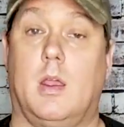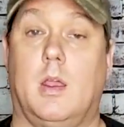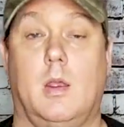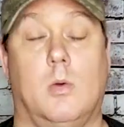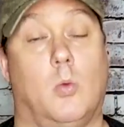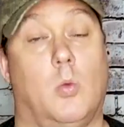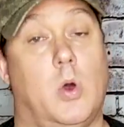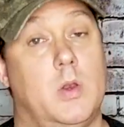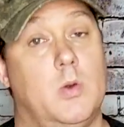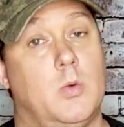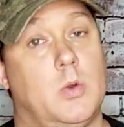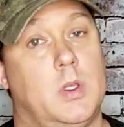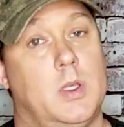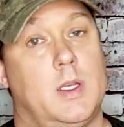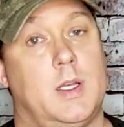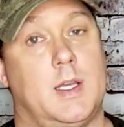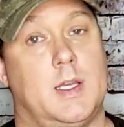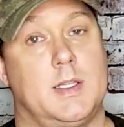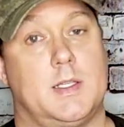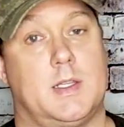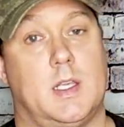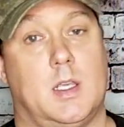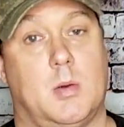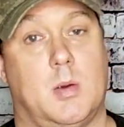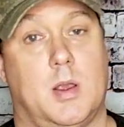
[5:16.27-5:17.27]
And one really
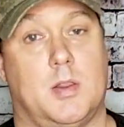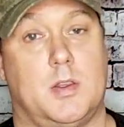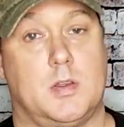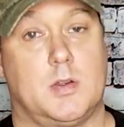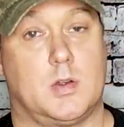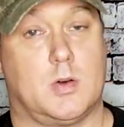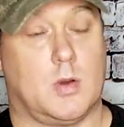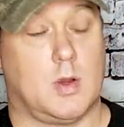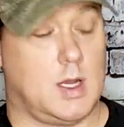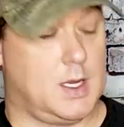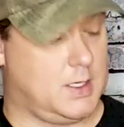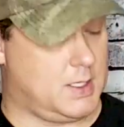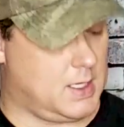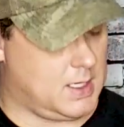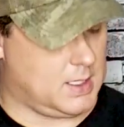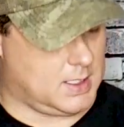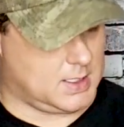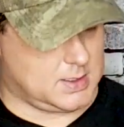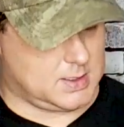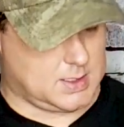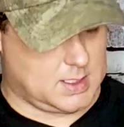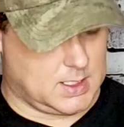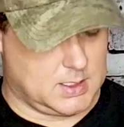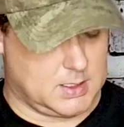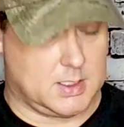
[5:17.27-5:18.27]
nice thing about this Krytac
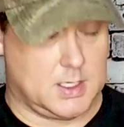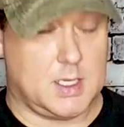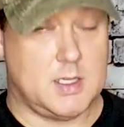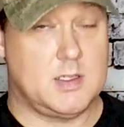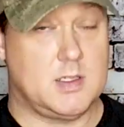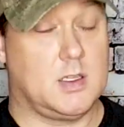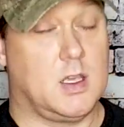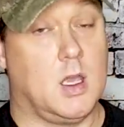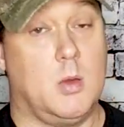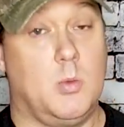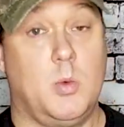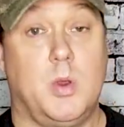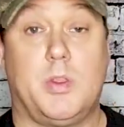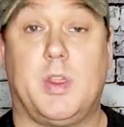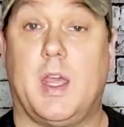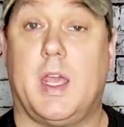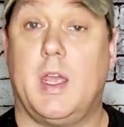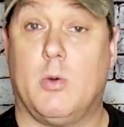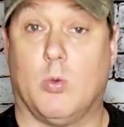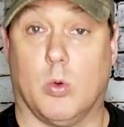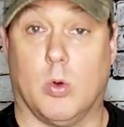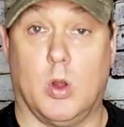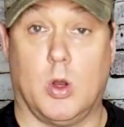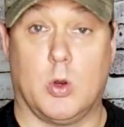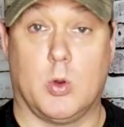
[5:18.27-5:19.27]
is that it does come with
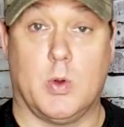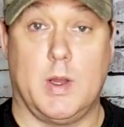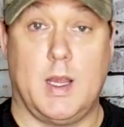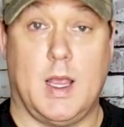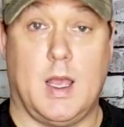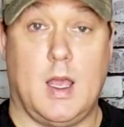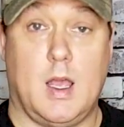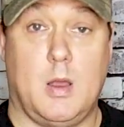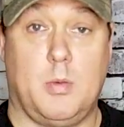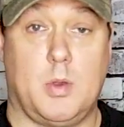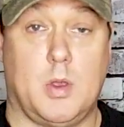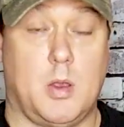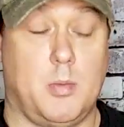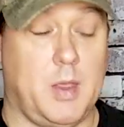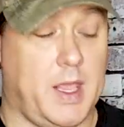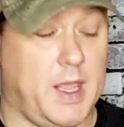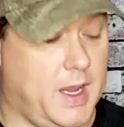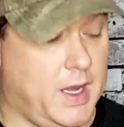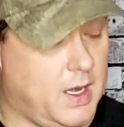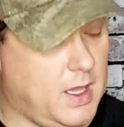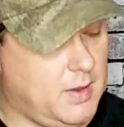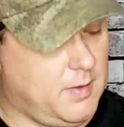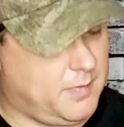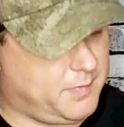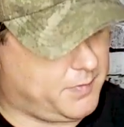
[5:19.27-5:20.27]
a rotary hop-up
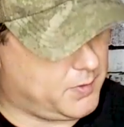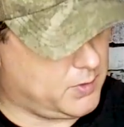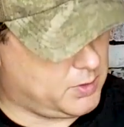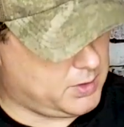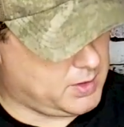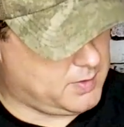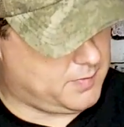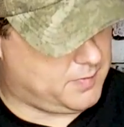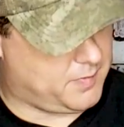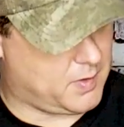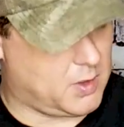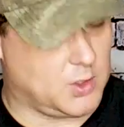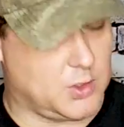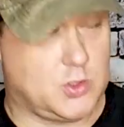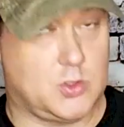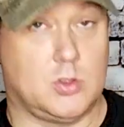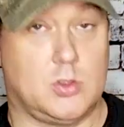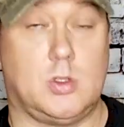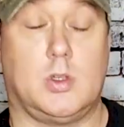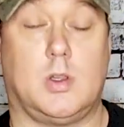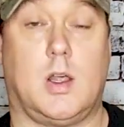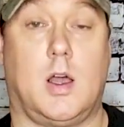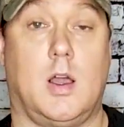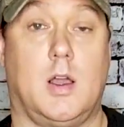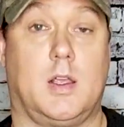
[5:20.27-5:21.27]
and a fully
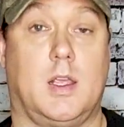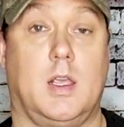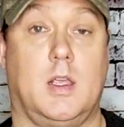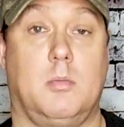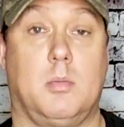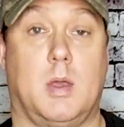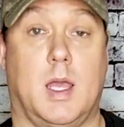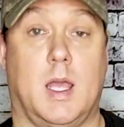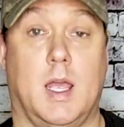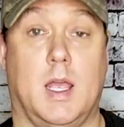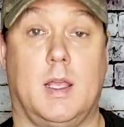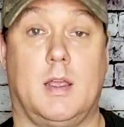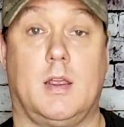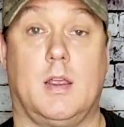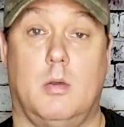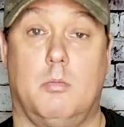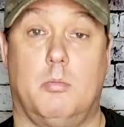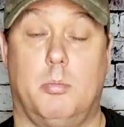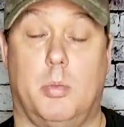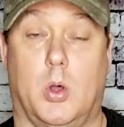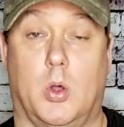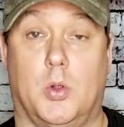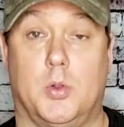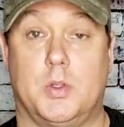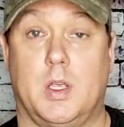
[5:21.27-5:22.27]
functional locking back
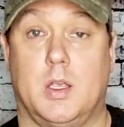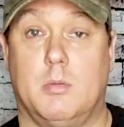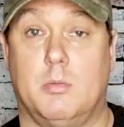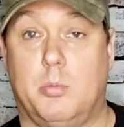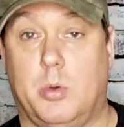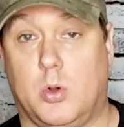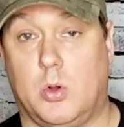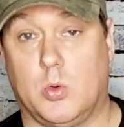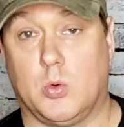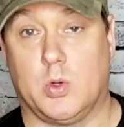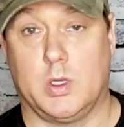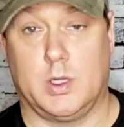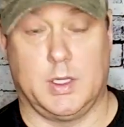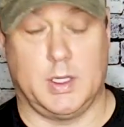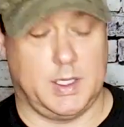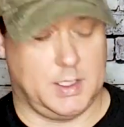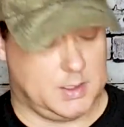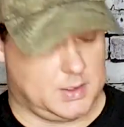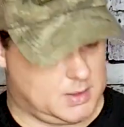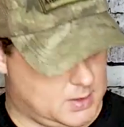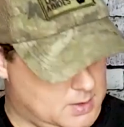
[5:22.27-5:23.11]
bolt and bolt release.